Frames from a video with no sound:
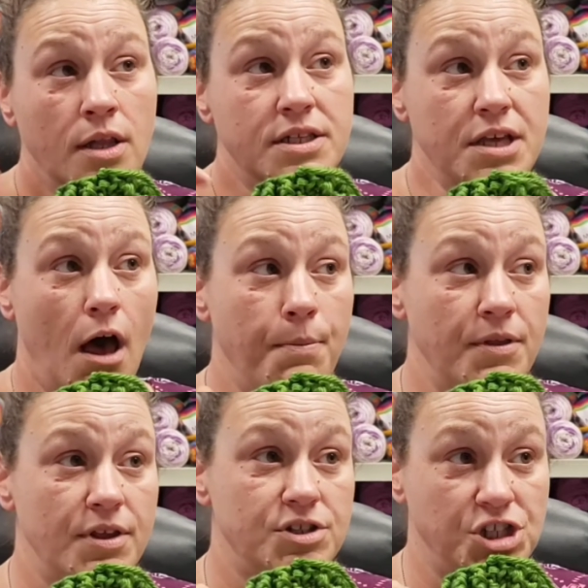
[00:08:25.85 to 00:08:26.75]
top of
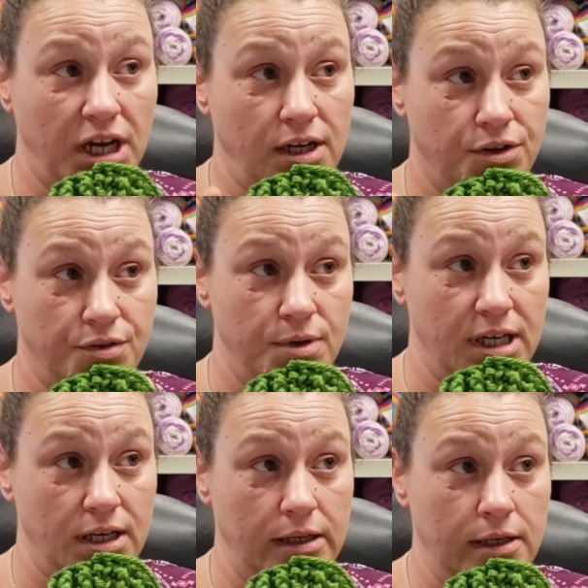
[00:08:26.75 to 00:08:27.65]
the chain
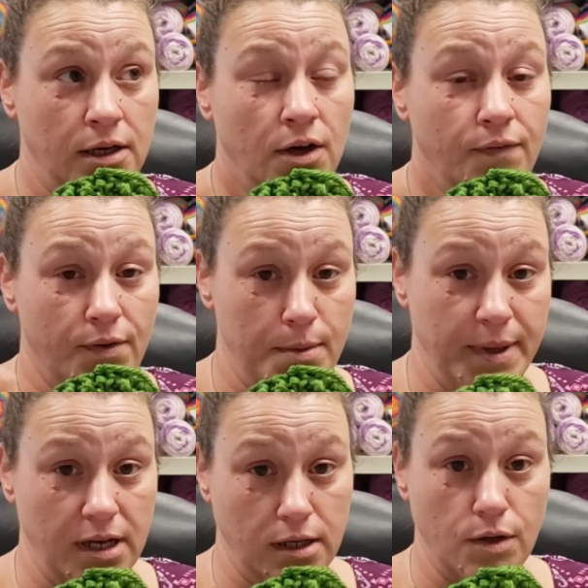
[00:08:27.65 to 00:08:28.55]
3 from the
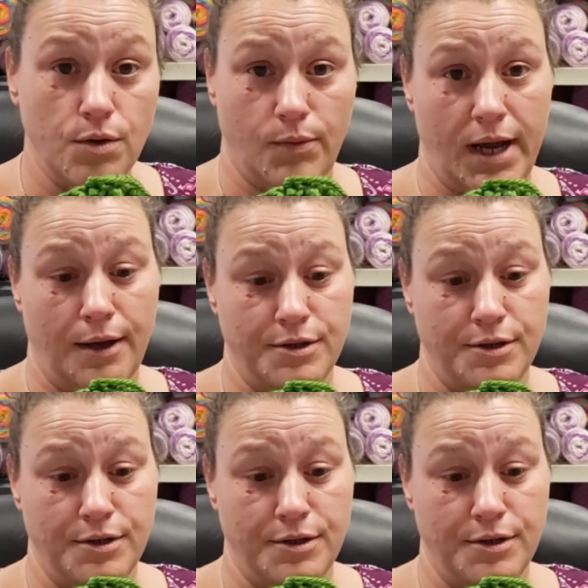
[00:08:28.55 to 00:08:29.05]
beginning of the round,